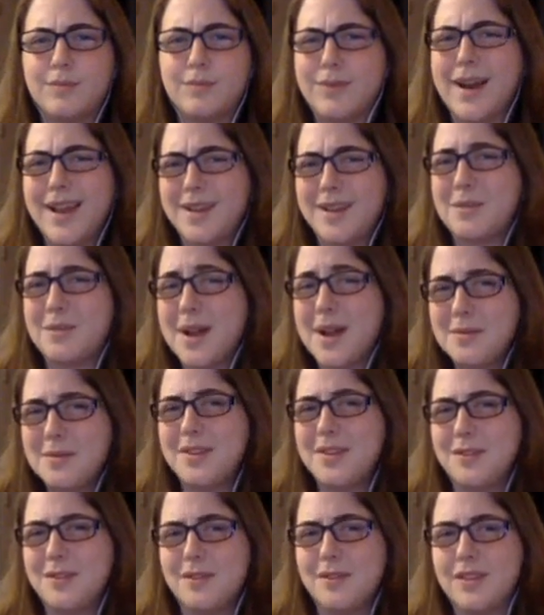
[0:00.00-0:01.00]
behind why
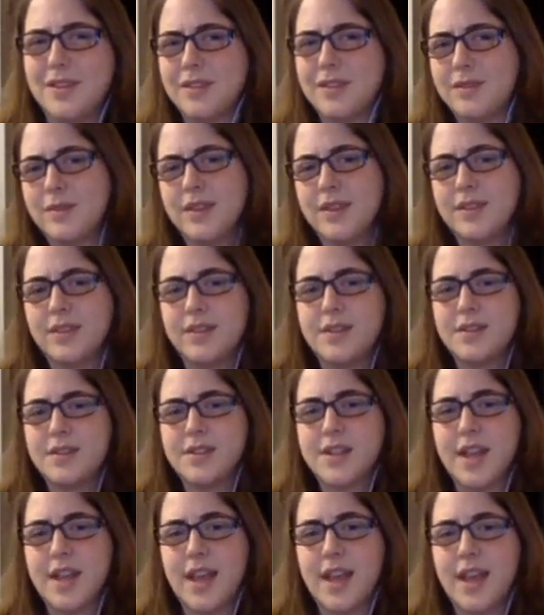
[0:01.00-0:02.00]
we do this
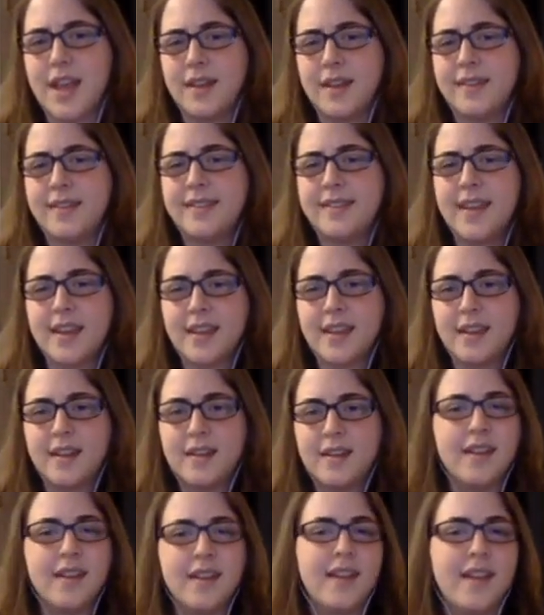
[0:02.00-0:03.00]
research, and
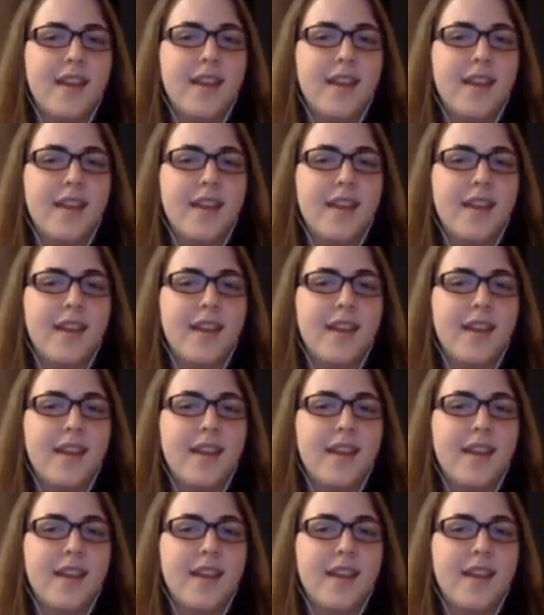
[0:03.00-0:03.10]
second,